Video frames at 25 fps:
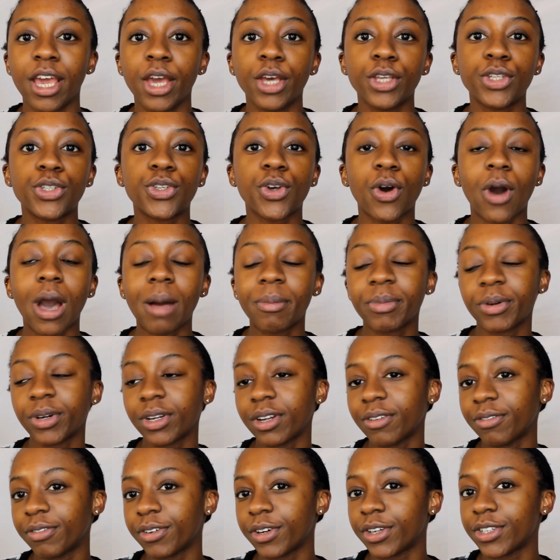So I'm
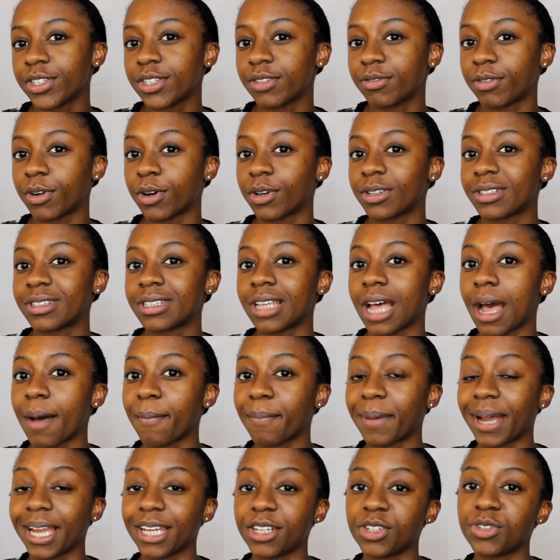gonna first of all
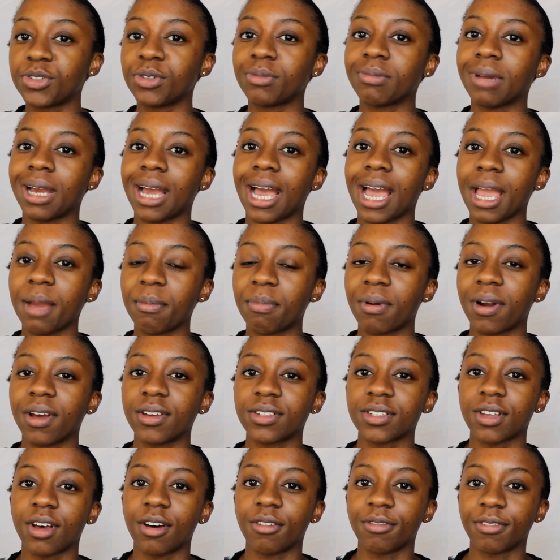start by doing my
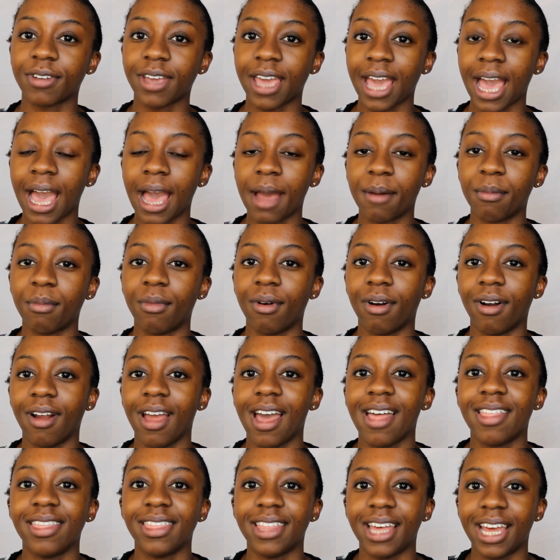eyebrows off camera,
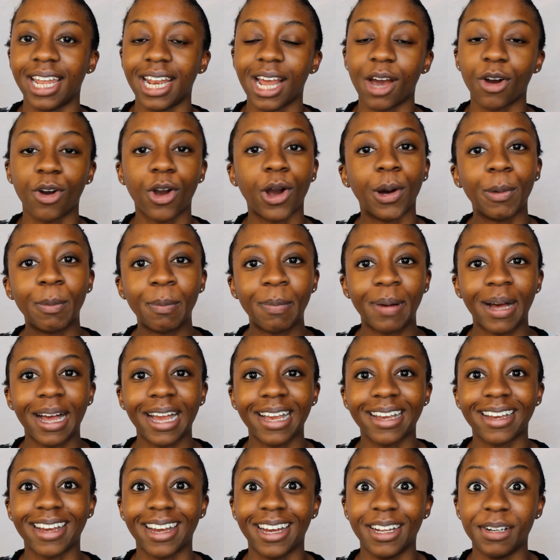and then I'll come
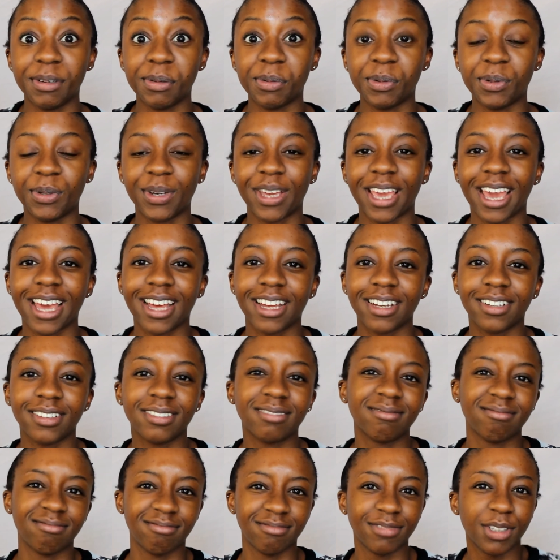back and we'll get
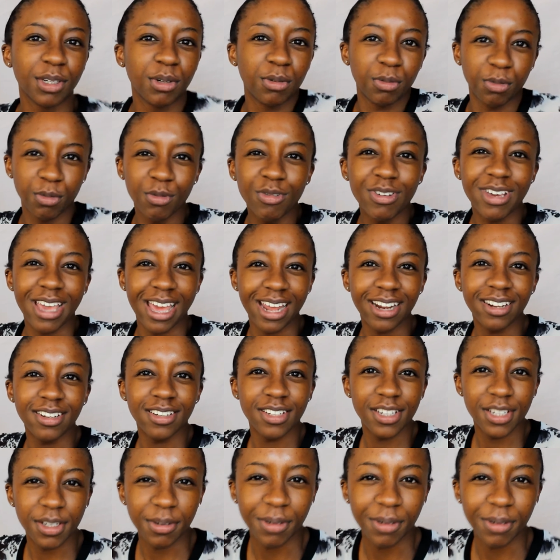into